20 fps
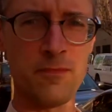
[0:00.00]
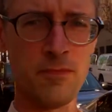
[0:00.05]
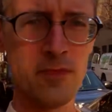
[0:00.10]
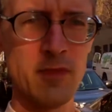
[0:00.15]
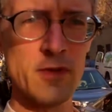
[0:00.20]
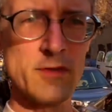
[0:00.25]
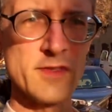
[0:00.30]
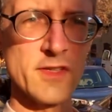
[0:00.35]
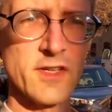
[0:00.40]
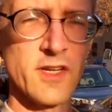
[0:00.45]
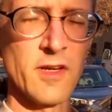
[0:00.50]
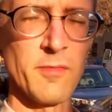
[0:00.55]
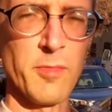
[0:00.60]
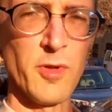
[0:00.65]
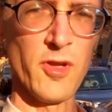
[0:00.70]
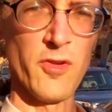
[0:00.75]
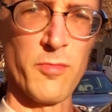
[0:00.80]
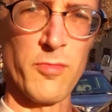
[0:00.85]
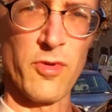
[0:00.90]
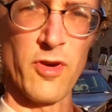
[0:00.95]
There's a
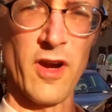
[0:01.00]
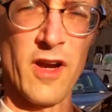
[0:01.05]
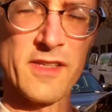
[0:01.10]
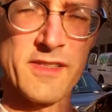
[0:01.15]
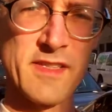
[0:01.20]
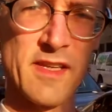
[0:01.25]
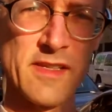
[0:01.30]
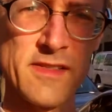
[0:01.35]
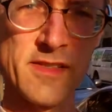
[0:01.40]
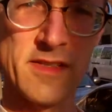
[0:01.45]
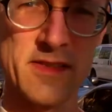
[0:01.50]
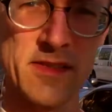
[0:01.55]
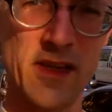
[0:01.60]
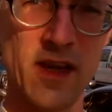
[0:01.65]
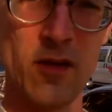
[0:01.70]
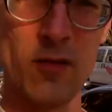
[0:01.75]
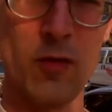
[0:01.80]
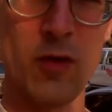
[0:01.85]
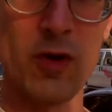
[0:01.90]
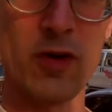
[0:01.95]
couple of processes
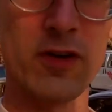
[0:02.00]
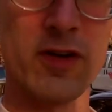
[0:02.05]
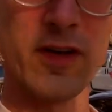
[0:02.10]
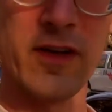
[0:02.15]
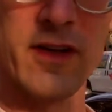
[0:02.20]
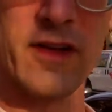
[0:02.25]
at work